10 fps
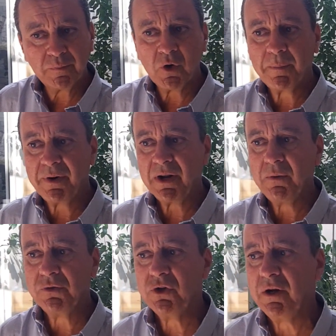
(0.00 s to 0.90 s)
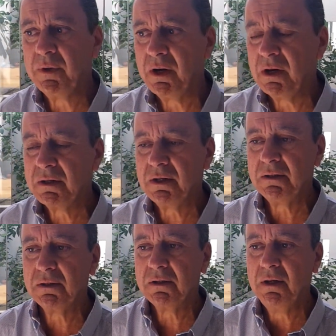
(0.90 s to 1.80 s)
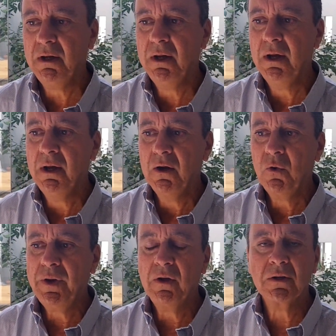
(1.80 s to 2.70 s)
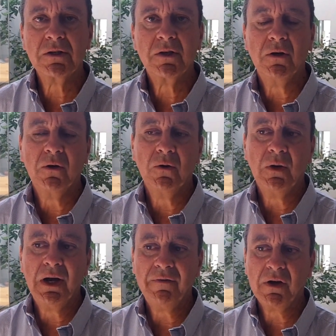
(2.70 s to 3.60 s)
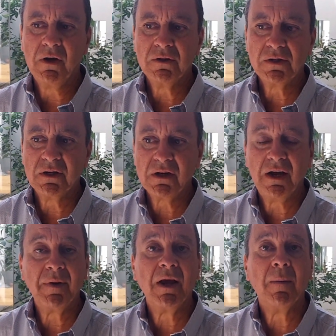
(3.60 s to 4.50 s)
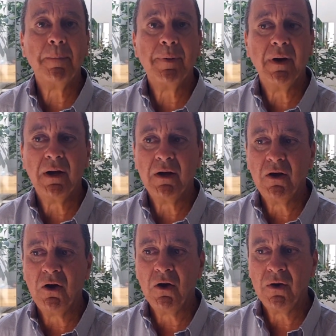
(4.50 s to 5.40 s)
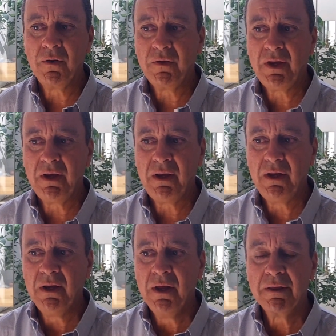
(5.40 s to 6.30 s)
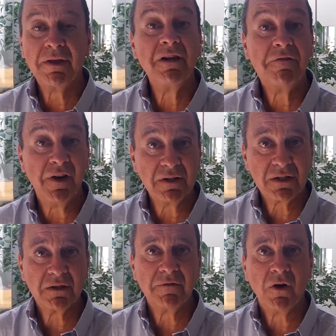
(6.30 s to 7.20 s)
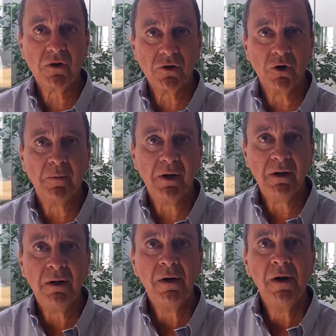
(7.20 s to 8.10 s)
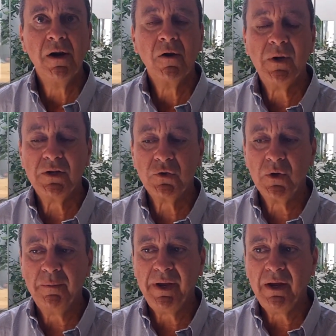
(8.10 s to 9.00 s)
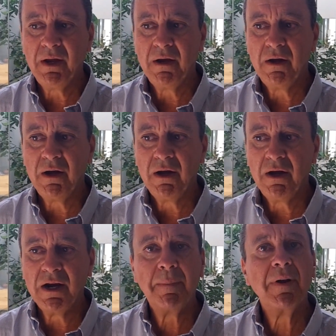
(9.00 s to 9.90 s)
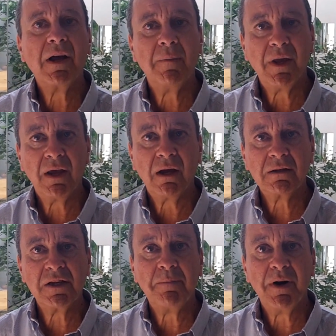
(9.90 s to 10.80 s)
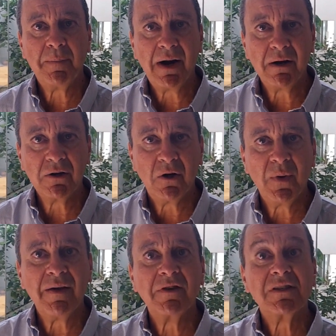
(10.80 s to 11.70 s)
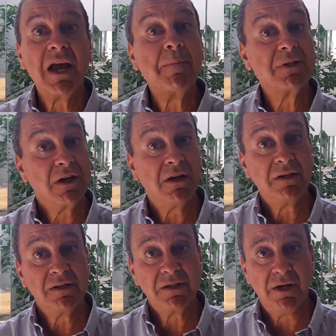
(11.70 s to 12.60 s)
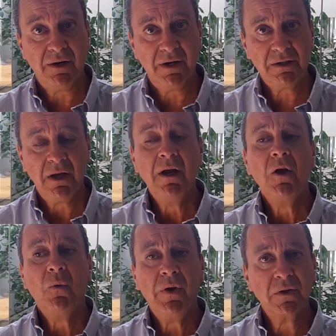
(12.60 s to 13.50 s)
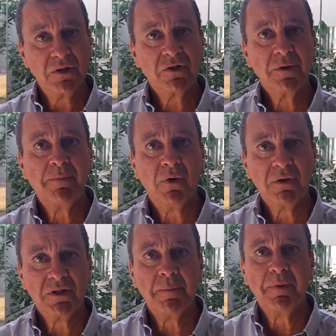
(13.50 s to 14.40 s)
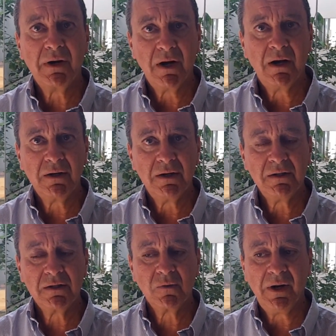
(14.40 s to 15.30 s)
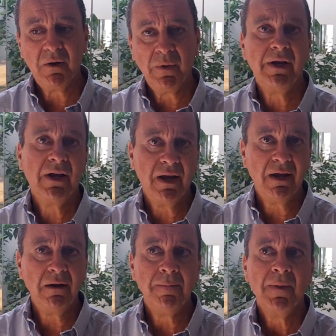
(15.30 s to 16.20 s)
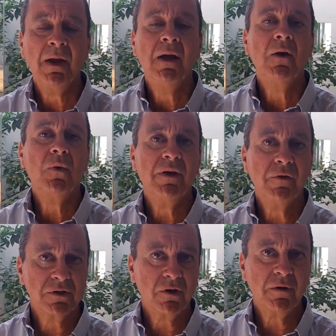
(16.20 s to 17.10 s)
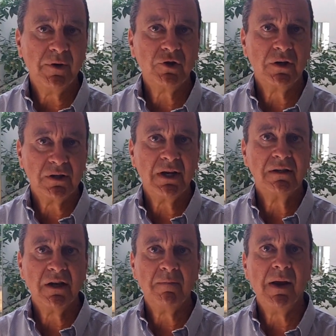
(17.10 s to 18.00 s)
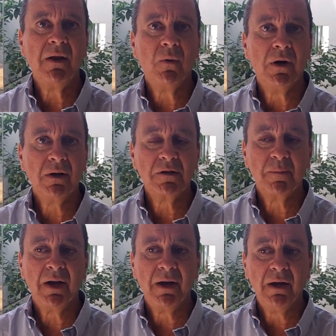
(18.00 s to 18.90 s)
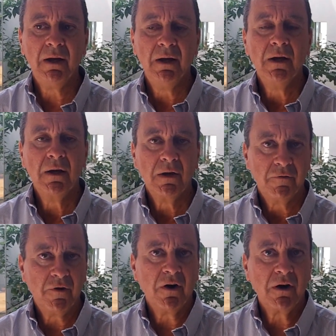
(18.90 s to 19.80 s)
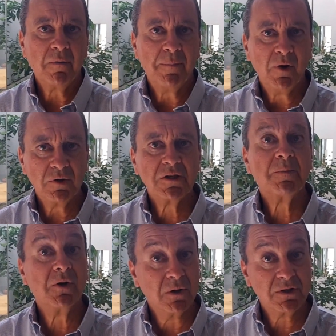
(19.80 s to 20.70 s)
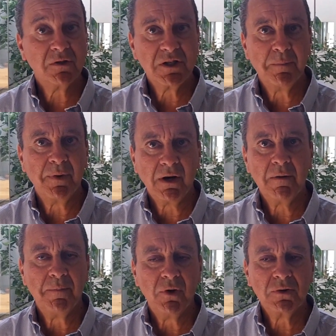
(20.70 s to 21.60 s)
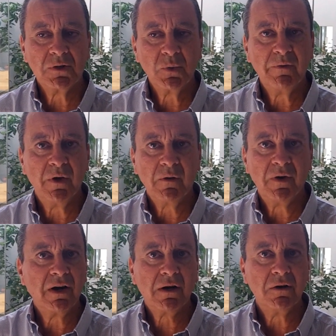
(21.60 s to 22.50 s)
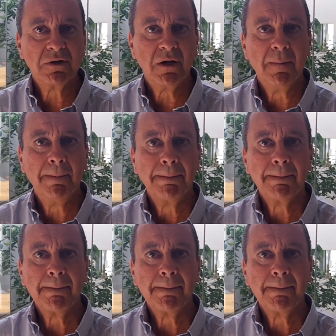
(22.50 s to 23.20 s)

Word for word: cooperating with German artists. We also have a concert coming up uh, on the 31st of October, which will be a, uh, a, an up-and-coming young Cypriot baritone. We have a Cyprus artist series. We also support Cypriot artists where we can. Mm -hmm. We have also commissioned, as I said, many works by foreign composers, but also Cypriot composers. We worked very Anything closely. coming up in